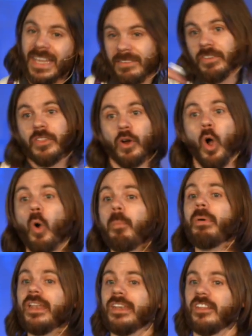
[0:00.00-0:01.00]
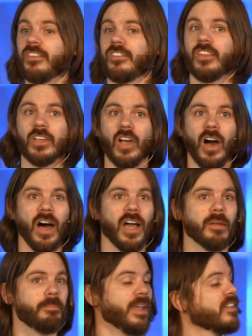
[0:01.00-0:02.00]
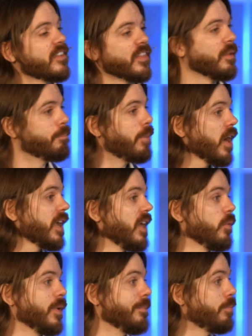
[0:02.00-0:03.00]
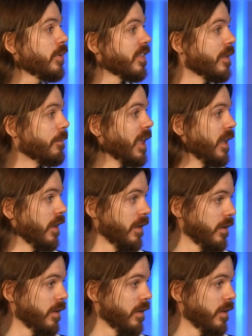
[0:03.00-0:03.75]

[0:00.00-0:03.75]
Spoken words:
even their openness to God, based on the bucket we put them in.